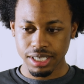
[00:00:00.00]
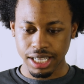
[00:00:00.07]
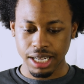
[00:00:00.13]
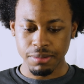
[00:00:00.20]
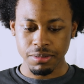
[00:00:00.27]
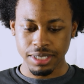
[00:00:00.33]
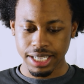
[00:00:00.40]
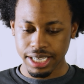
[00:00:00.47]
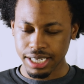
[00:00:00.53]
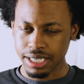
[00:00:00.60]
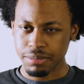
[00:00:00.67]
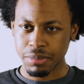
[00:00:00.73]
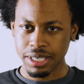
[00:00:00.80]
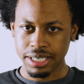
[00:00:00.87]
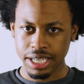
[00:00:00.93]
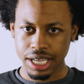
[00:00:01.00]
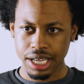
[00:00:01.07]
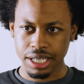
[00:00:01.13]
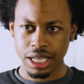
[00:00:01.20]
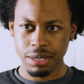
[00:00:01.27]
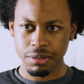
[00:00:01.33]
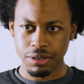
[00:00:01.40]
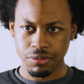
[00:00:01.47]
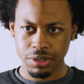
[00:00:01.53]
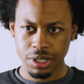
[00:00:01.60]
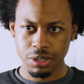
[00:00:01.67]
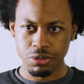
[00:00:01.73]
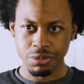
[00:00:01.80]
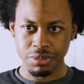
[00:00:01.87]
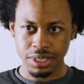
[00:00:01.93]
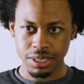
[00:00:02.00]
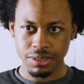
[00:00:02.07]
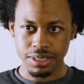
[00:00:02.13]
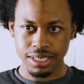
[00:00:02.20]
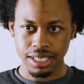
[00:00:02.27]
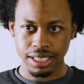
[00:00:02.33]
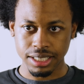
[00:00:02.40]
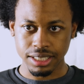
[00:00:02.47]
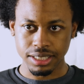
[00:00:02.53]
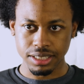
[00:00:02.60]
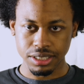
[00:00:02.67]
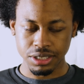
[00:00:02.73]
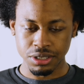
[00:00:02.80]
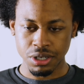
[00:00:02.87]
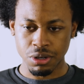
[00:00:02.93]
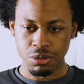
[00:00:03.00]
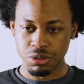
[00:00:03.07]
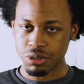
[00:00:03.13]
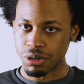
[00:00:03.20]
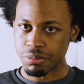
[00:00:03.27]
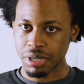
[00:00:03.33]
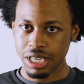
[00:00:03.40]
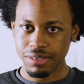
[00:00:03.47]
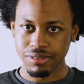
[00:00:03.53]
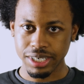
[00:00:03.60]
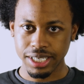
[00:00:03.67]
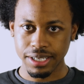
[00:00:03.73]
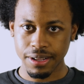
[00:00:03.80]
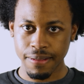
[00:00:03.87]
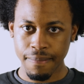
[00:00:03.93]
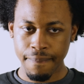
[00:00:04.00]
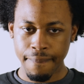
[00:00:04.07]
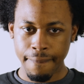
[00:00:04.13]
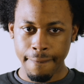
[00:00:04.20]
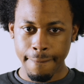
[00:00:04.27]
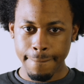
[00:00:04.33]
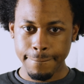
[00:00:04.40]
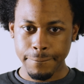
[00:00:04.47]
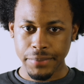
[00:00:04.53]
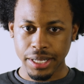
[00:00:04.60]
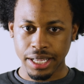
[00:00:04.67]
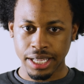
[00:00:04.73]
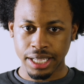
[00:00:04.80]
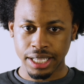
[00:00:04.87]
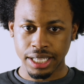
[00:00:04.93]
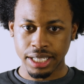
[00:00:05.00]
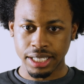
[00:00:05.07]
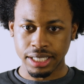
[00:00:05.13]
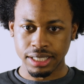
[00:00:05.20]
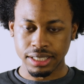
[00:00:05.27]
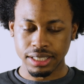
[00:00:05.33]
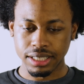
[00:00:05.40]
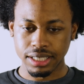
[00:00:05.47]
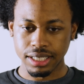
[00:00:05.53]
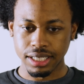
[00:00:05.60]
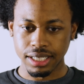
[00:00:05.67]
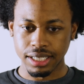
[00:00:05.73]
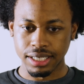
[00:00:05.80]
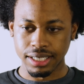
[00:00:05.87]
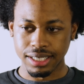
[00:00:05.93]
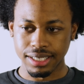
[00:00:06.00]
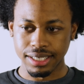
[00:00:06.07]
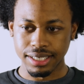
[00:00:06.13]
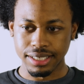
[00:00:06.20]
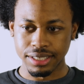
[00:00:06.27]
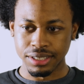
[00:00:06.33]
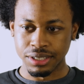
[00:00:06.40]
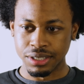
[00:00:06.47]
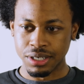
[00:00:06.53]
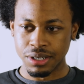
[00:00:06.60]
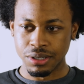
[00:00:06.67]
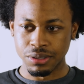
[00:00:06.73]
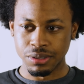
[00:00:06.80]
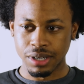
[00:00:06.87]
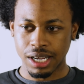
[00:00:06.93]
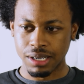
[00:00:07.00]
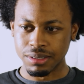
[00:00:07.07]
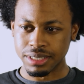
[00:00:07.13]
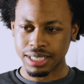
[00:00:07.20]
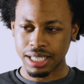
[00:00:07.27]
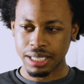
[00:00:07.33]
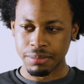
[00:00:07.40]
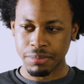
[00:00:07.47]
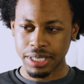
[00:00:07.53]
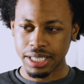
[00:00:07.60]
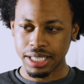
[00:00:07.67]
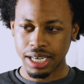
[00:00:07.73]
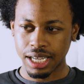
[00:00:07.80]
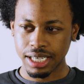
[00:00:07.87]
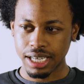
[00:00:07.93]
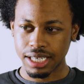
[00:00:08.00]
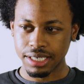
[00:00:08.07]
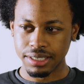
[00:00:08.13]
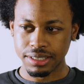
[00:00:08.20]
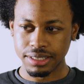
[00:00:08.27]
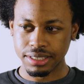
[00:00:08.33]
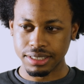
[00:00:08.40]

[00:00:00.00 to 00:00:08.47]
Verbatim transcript: Like I'm glad my dad kept it real with me. He was like, you know, who's gonna pay for that? Yeah. And you know, I was like, man, I gotta.